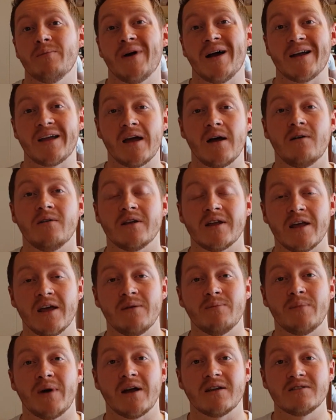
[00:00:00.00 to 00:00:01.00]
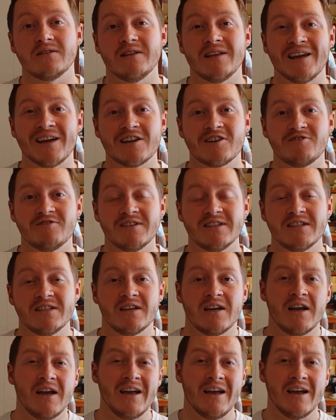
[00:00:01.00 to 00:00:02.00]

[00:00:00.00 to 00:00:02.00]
back out again, back to the anchorage.